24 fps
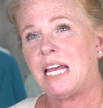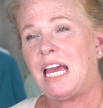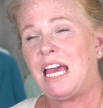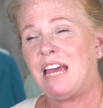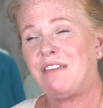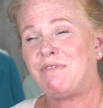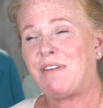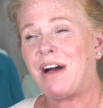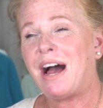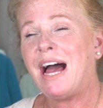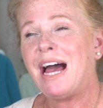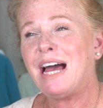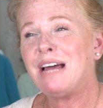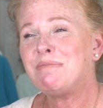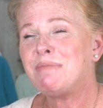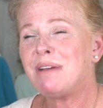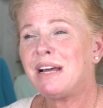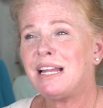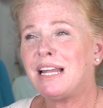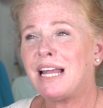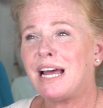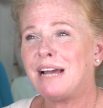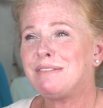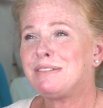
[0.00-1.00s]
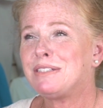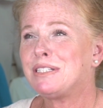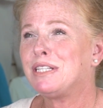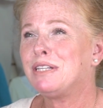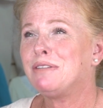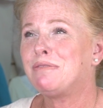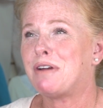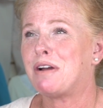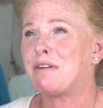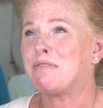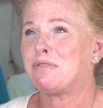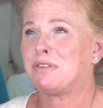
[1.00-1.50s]
If I had my life to
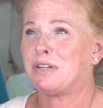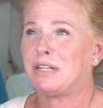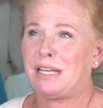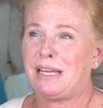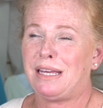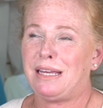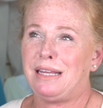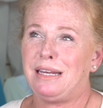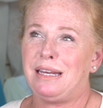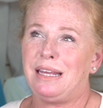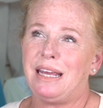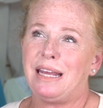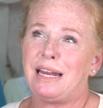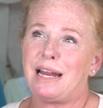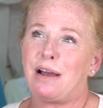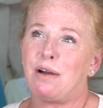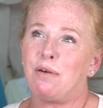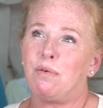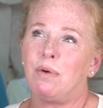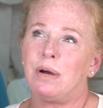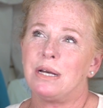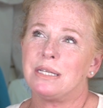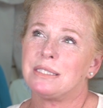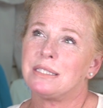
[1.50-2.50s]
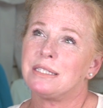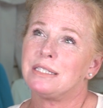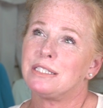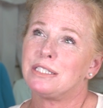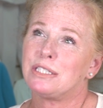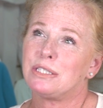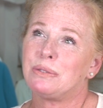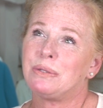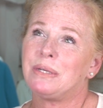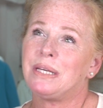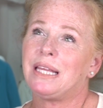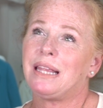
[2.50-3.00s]
live over again and I wasn't
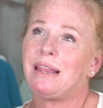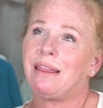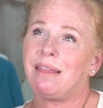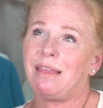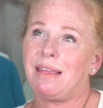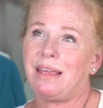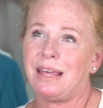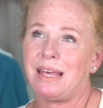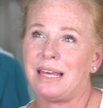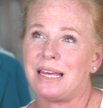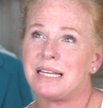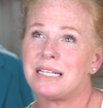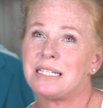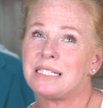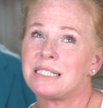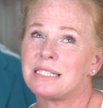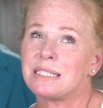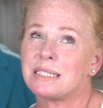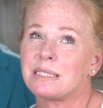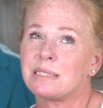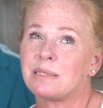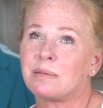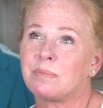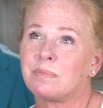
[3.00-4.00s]
doing this,